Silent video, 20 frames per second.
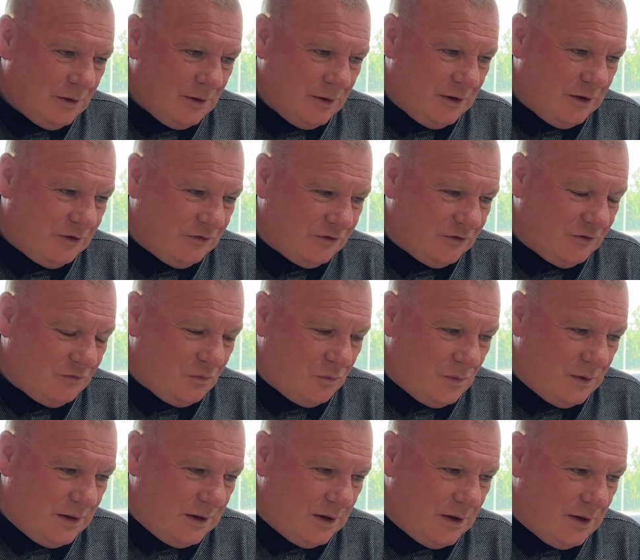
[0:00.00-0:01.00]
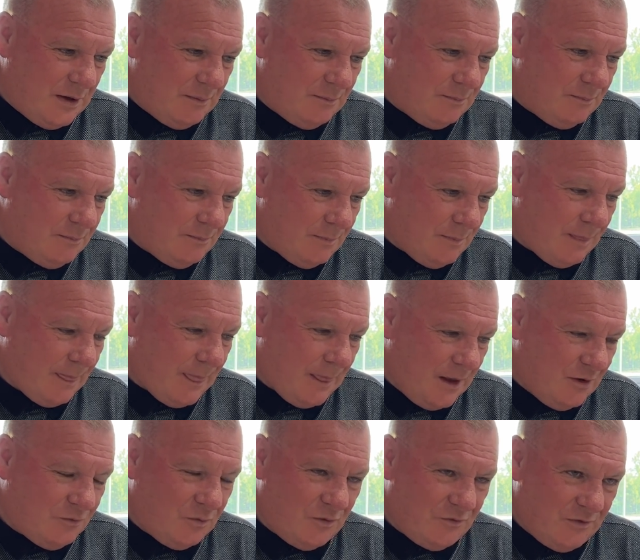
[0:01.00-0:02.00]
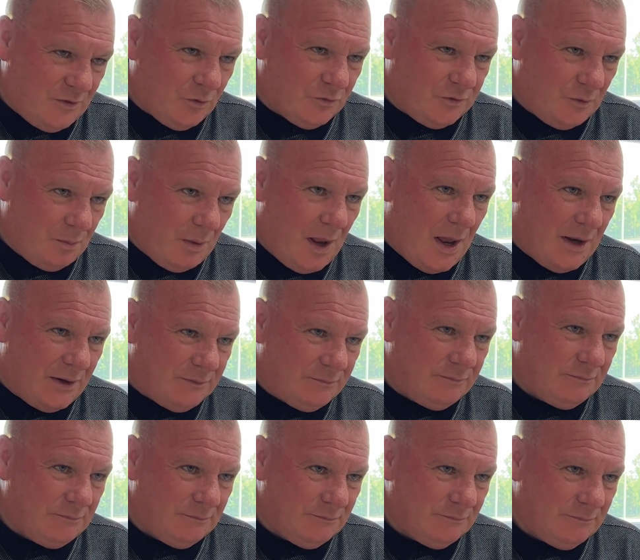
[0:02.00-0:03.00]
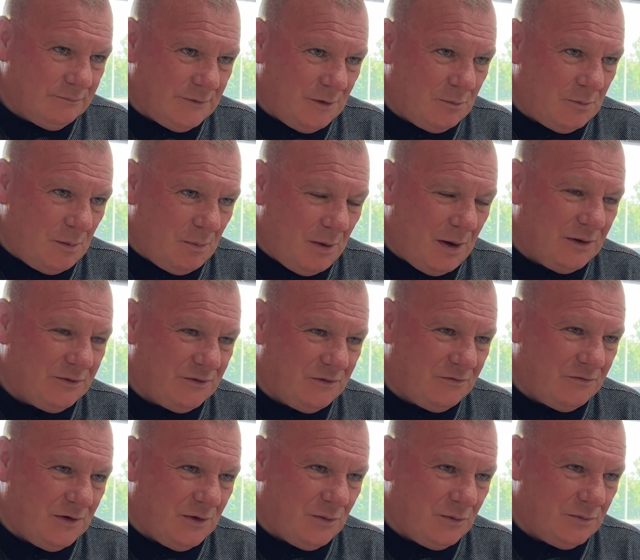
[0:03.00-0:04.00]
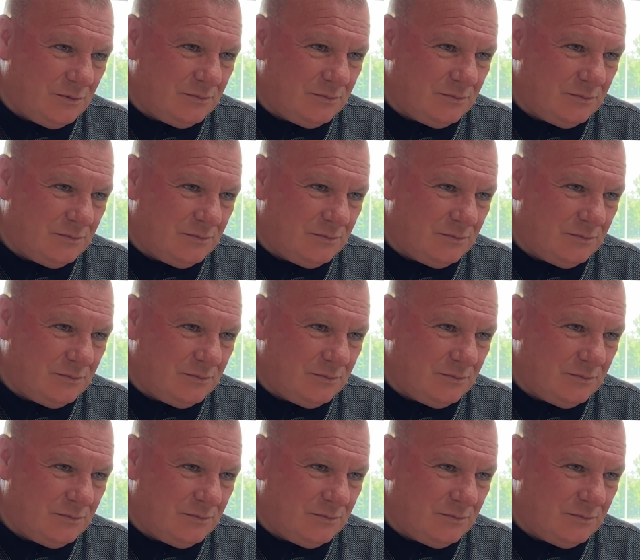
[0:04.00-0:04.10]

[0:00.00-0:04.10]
is if we um, if we fail to plan, then we plan to fail.